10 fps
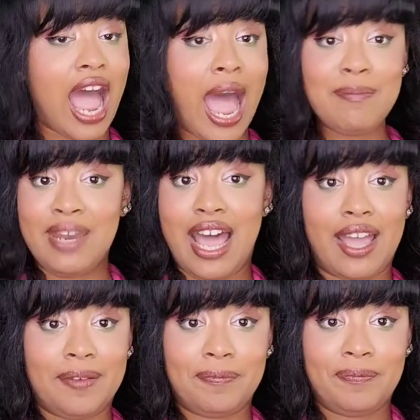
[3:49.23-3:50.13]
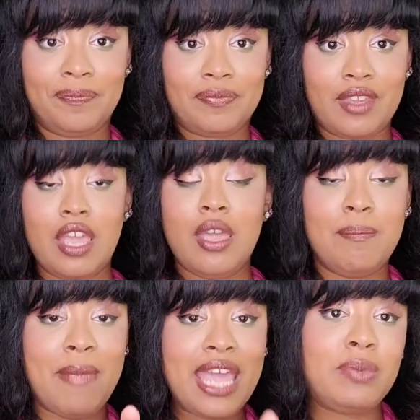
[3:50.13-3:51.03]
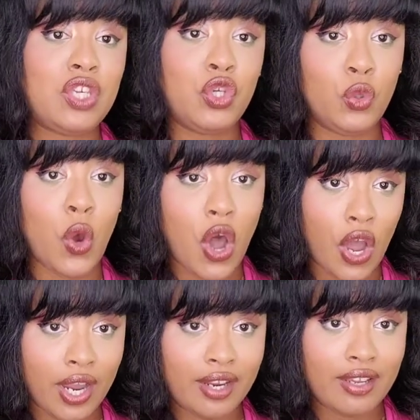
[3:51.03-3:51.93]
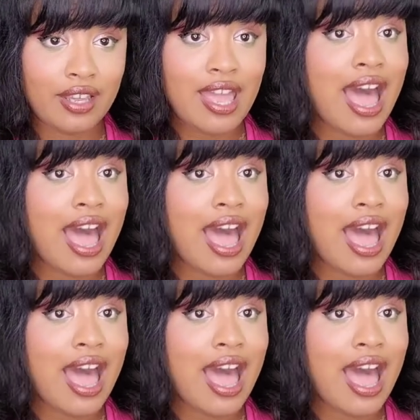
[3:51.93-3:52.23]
I'm not. Maybe you are.